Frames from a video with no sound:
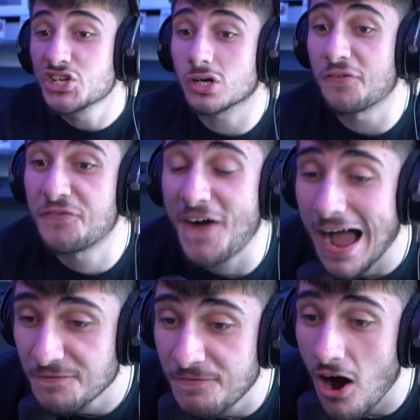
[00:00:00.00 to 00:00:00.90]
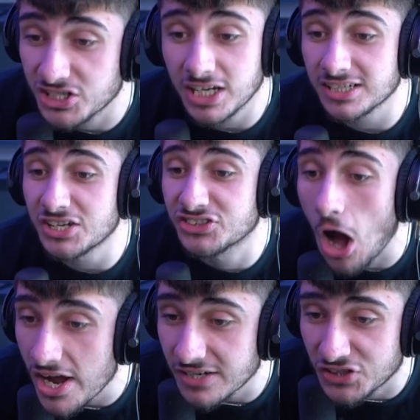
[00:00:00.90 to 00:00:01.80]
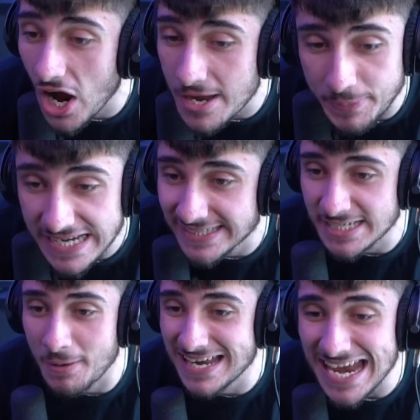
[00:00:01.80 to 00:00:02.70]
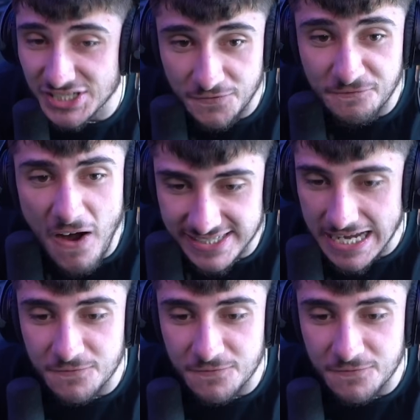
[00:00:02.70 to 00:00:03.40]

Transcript: You're a fat fuck. You're gonna die of diabetes by the age of fucking